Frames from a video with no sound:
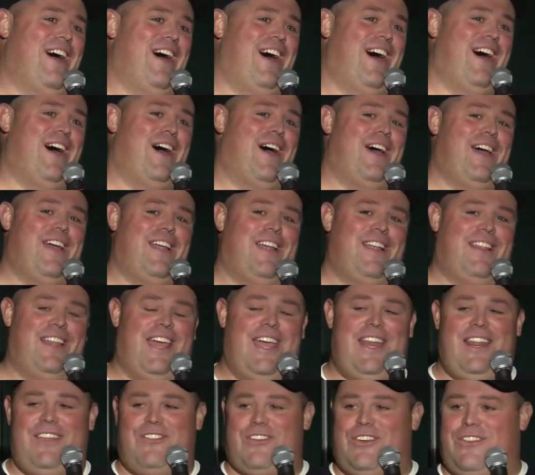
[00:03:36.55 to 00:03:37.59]
uh,
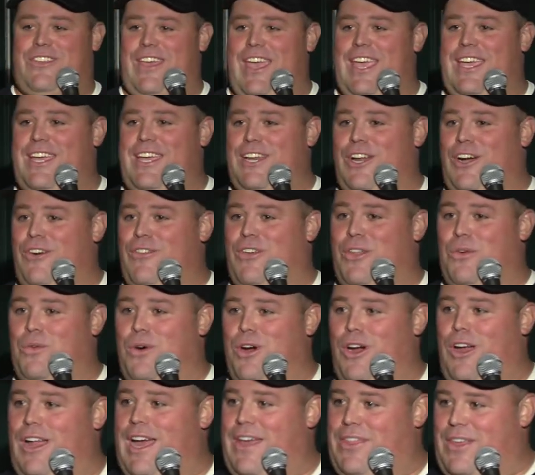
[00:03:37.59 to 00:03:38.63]
ladies are taking over the
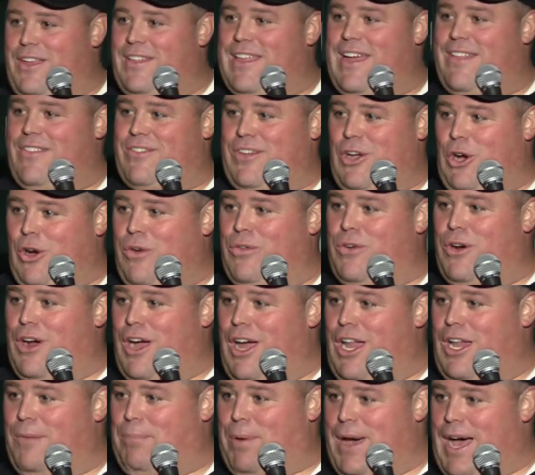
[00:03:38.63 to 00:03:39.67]
world. I think that's
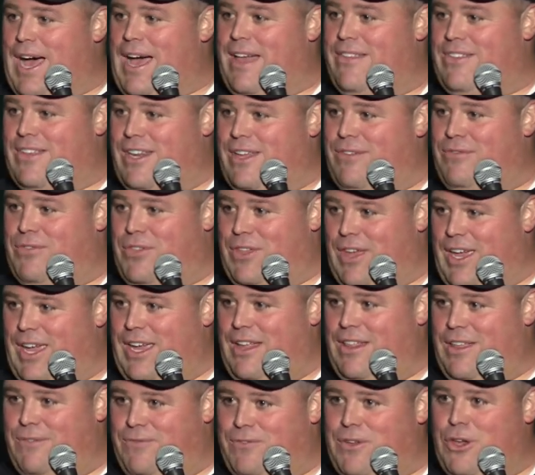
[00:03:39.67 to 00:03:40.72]
overall a positive
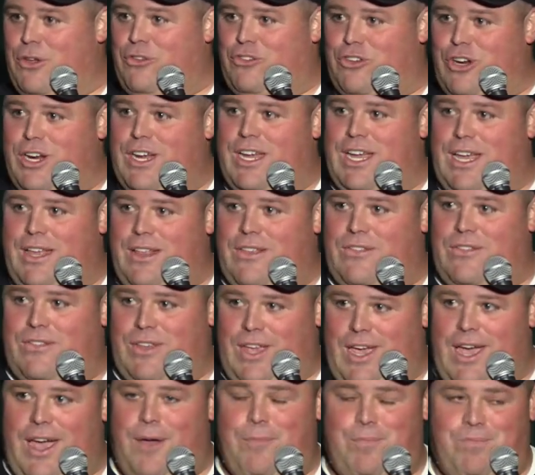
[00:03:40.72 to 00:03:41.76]
thing. The future is
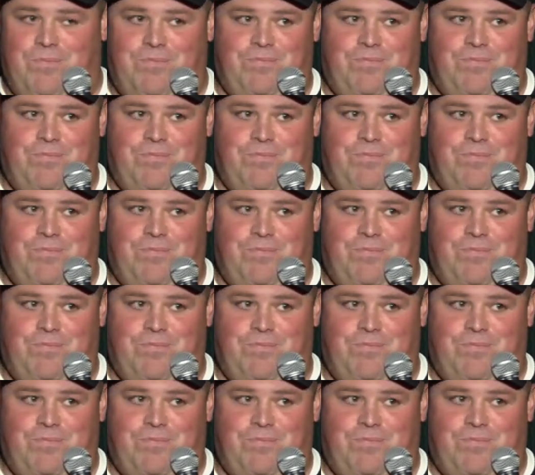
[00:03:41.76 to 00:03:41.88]
yeah.